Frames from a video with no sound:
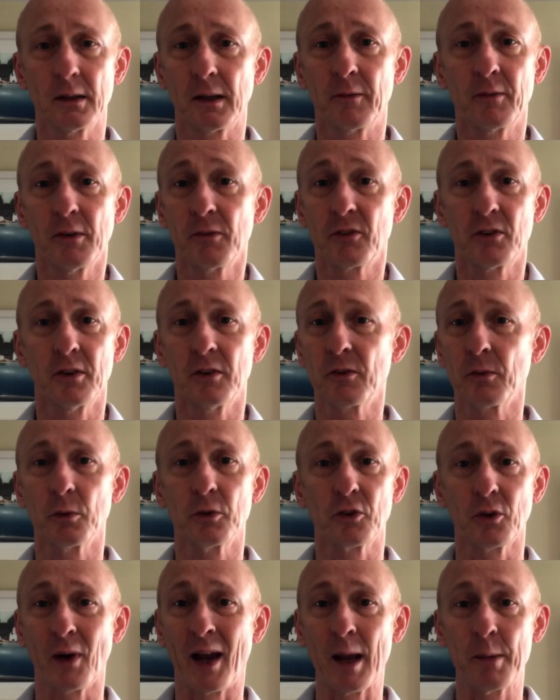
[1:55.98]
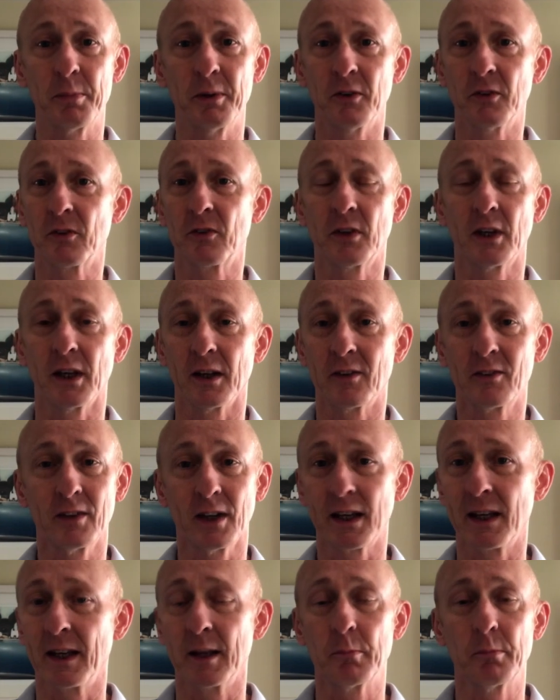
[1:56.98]
never seen someone so happy just to get a
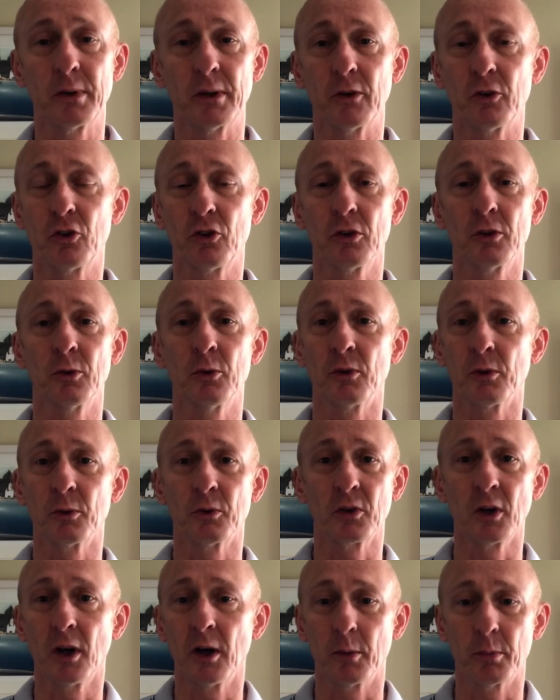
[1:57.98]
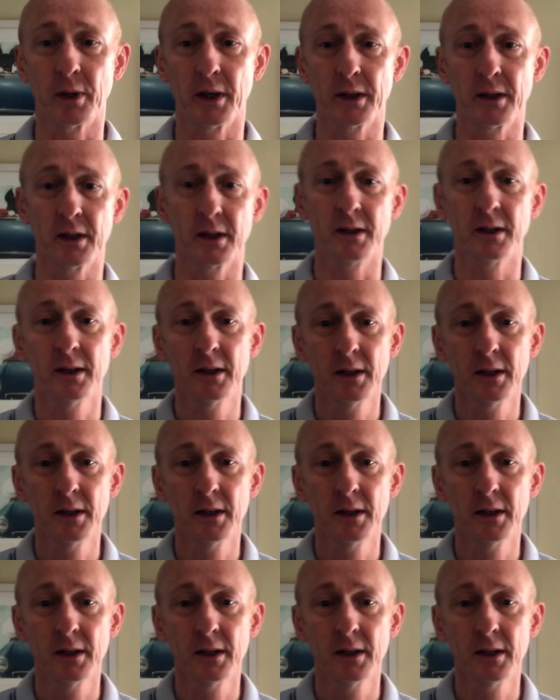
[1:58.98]
second-hand pair of shoes. It was heartbreaking.